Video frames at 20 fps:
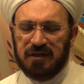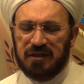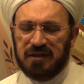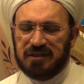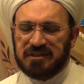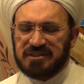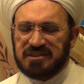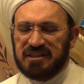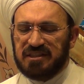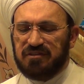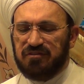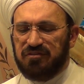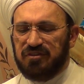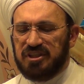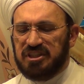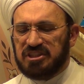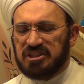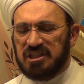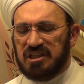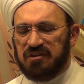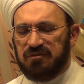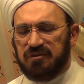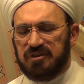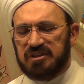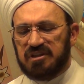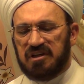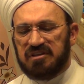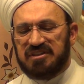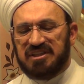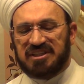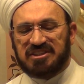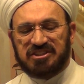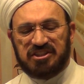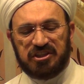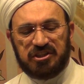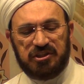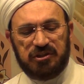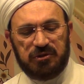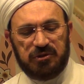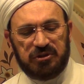he said, vision without
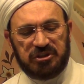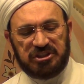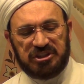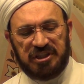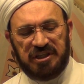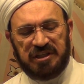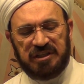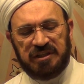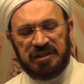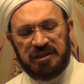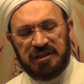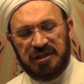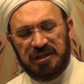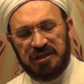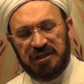execution